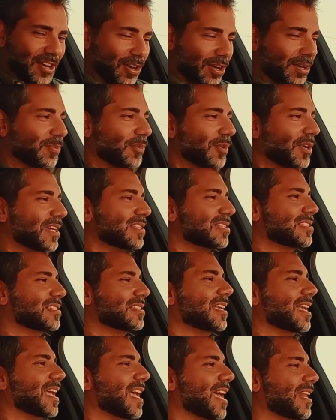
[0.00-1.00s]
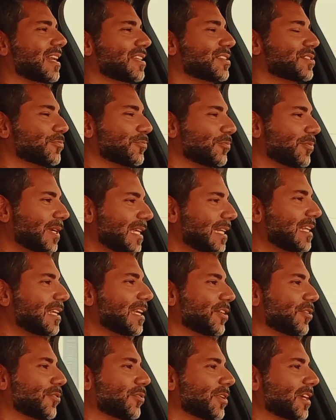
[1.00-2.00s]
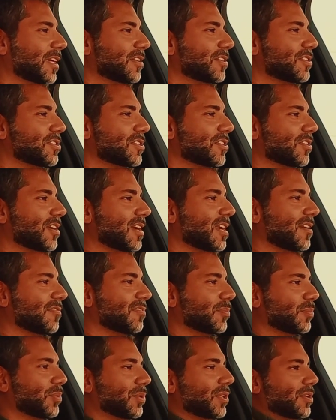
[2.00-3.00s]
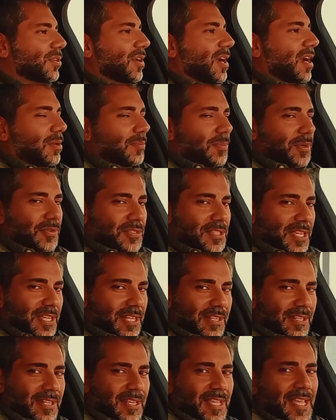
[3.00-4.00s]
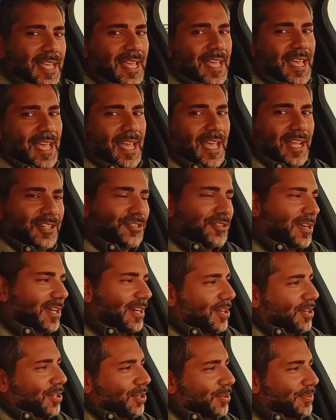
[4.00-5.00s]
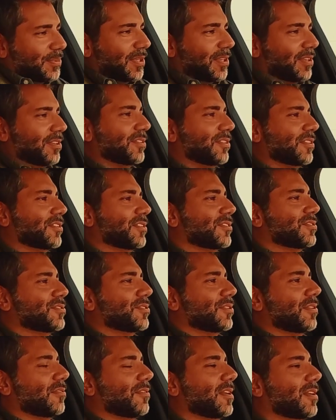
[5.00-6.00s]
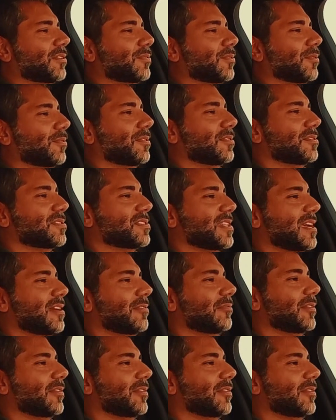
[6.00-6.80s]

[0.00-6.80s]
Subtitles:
armrest, and it's really annoying because you're gonna have to put your elbows in and try to hope you can turn around corners that